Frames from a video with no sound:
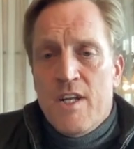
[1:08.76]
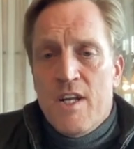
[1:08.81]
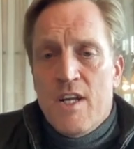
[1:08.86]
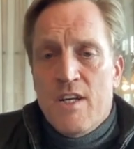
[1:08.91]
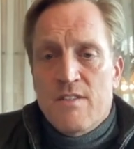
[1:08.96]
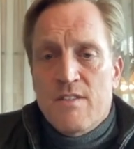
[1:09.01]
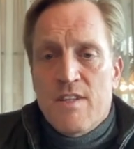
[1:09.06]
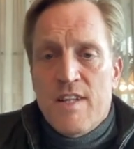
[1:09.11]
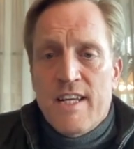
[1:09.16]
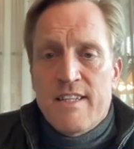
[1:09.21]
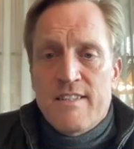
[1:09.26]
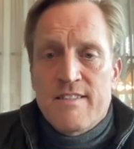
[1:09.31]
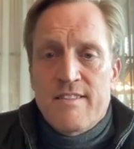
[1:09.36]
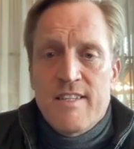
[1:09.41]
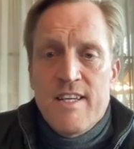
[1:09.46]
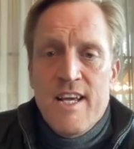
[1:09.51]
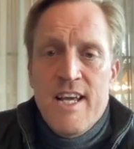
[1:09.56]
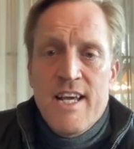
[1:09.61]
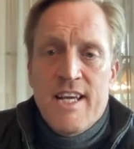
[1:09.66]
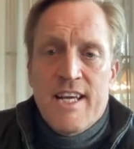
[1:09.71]
know, so
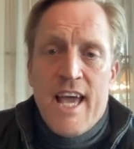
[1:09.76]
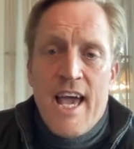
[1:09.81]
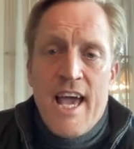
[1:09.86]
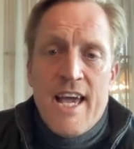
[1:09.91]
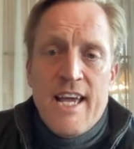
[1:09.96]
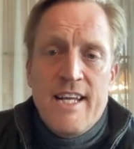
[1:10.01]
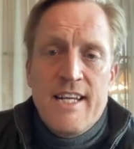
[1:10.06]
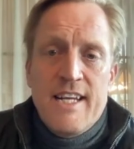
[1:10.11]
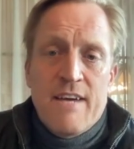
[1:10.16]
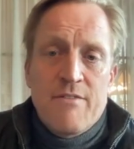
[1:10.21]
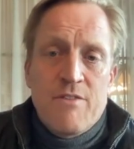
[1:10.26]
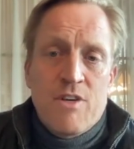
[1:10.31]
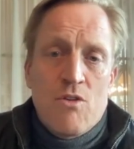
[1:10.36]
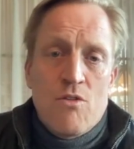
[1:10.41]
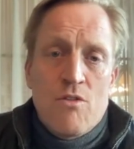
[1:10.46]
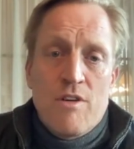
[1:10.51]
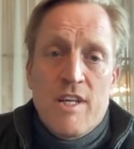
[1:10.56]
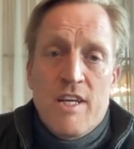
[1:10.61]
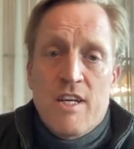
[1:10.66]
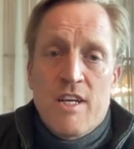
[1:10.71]
that's Cain having
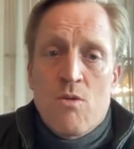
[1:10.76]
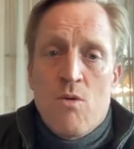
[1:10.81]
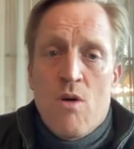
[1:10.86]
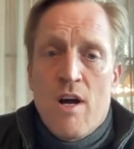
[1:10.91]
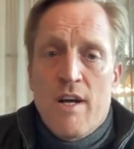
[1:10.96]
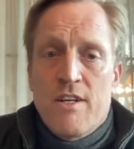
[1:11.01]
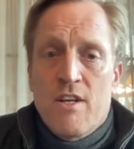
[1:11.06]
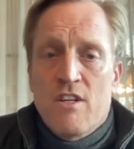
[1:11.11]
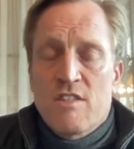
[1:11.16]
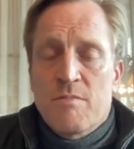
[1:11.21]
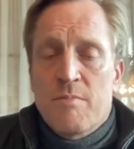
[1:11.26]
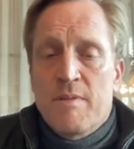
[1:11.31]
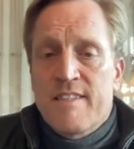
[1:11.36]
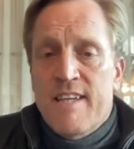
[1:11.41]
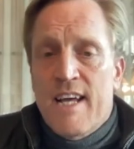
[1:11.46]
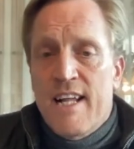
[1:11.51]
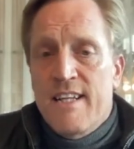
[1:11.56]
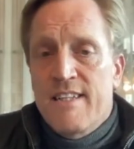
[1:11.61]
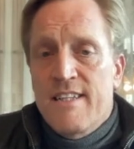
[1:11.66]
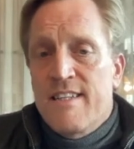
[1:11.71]
already acquired
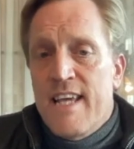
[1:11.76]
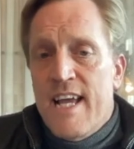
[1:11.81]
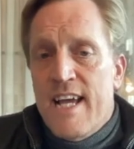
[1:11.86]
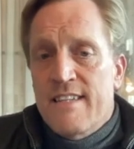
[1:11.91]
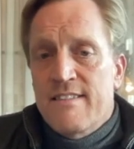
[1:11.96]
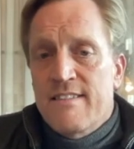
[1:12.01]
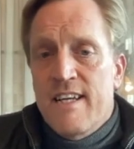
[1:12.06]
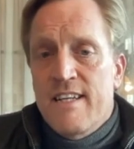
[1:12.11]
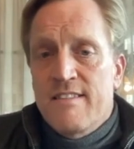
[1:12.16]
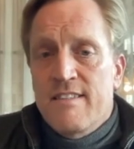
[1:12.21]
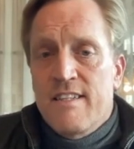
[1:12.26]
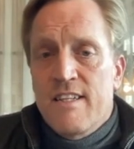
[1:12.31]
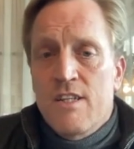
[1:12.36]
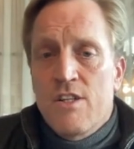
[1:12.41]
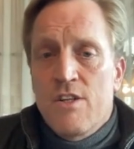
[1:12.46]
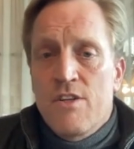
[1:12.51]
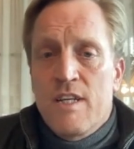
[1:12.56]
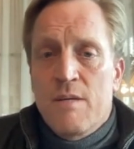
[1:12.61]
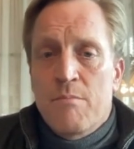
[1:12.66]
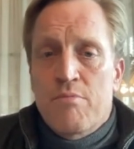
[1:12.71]
hospitality assets,
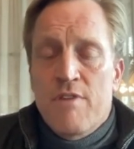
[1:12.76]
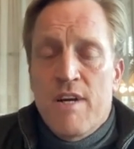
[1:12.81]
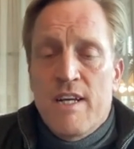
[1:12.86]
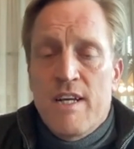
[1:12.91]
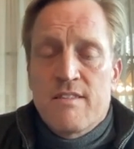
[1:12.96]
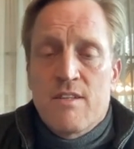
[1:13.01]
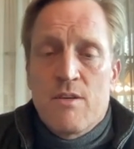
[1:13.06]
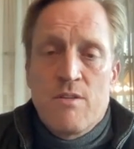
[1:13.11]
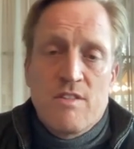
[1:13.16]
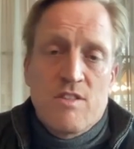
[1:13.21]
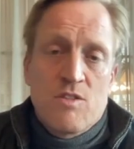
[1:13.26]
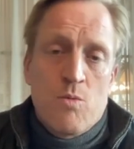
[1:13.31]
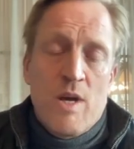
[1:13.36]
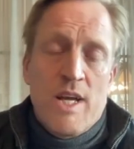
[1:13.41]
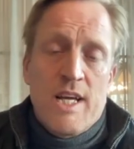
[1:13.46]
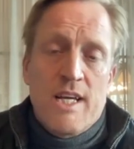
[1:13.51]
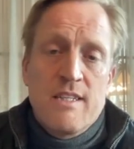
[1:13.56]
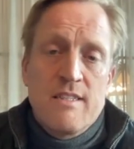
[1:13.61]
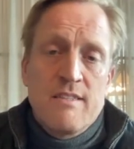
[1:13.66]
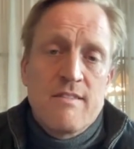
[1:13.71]
including Prezzo and
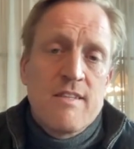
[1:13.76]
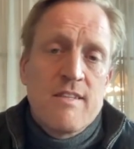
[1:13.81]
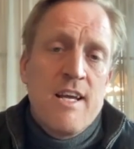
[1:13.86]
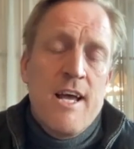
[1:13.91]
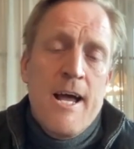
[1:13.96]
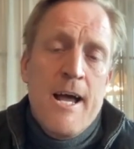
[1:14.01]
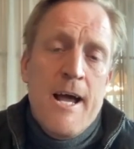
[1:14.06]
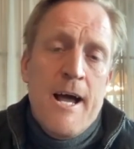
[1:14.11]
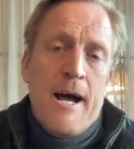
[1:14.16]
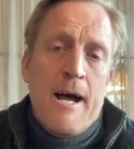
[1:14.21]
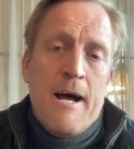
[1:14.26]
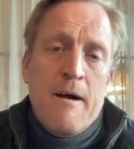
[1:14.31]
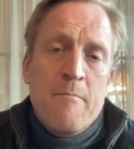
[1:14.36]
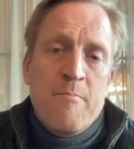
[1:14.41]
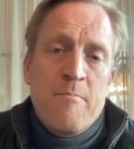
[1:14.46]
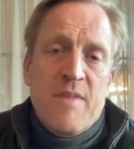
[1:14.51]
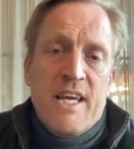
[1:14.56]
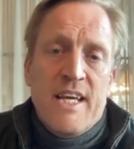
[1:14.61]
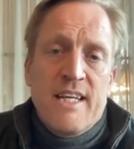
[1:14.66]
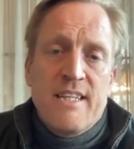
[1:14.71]
Swingers.
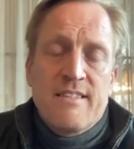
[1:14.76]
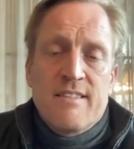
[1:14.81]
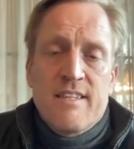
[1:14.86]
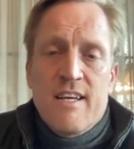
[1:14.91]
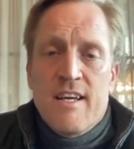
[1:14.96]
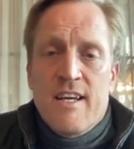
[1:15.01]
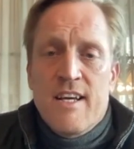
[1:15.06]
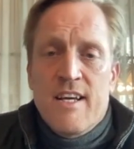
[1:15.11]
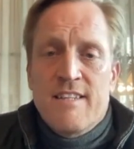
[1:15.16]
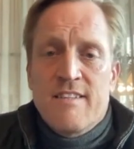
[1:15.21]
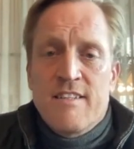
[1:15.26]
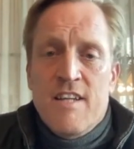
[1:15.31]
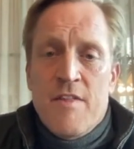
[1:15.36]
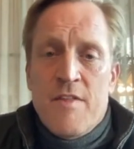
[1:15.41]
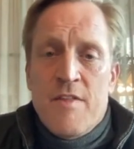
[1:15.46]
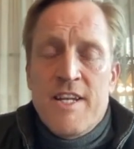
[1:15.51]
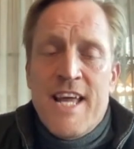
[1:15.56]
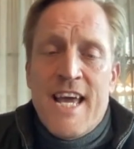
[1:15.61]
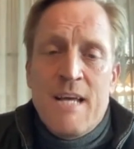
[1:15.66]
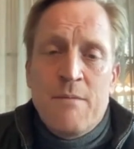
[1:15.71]
It's
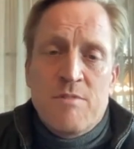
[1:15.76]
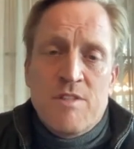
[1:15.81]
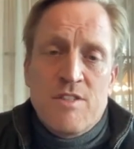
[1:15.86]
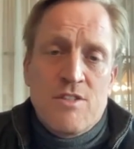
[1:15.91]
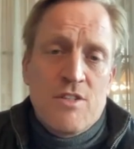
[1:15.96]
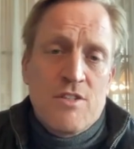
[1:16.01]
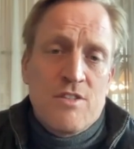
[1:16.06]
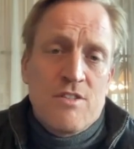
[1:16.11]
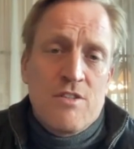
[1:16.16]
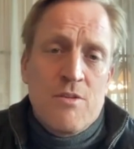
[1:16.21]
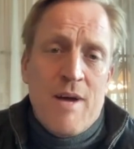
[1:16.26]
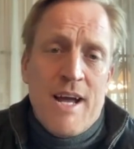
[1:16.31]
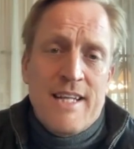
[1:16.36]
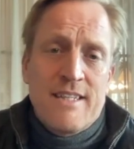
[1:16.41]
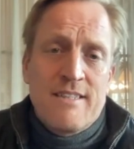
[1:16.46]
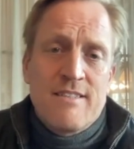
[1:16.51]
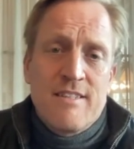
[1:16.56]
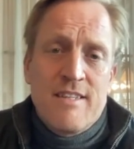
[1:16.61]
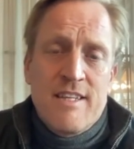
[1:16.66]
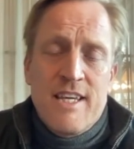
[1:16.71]
another name to
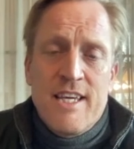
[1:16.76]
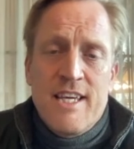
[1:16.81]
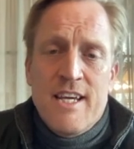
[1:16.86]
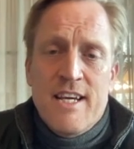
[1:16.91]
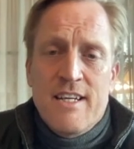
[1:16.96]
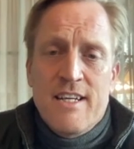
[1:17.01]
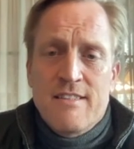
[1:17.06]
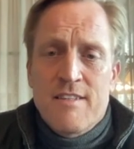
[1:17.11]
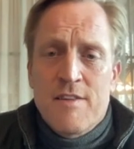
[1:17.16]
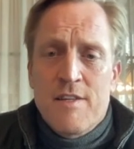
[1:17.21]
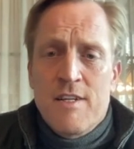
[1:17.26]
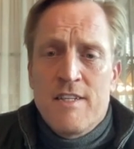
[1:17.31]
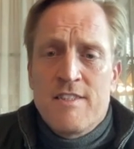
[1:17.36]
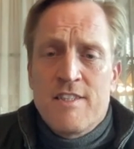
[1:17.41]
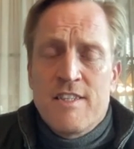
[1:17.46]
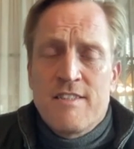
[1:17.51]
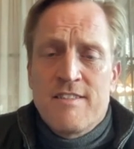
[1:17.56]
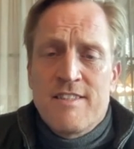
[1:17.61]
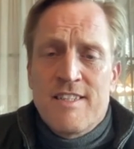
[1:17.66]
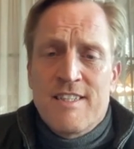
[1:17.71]
add to the
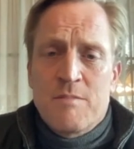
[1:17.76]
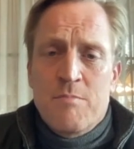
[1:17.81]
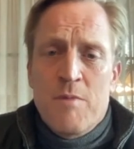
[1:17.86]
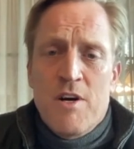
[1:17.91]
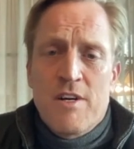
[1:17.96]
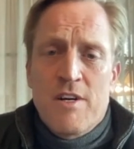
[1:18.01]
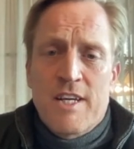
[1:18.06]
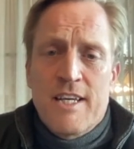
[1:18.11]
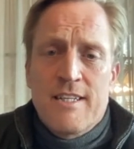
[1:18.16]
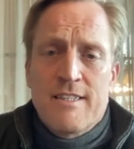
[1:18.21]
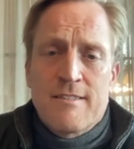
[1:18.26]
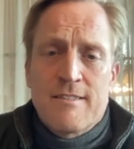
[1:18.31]
logistics market.